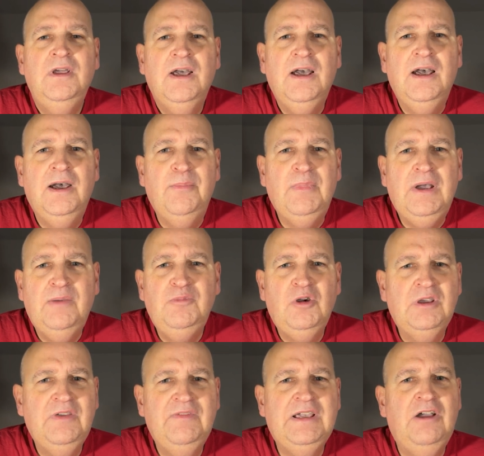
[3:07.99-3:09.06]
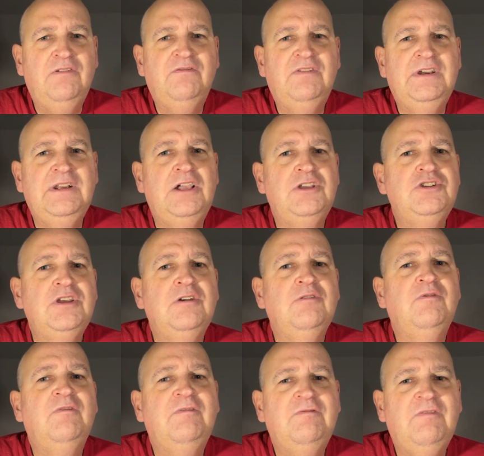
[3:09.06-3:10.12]
Um, I'm not giving out
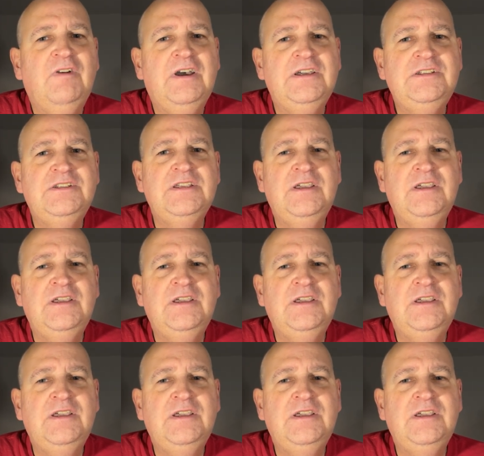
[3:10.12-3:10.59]
financial advice.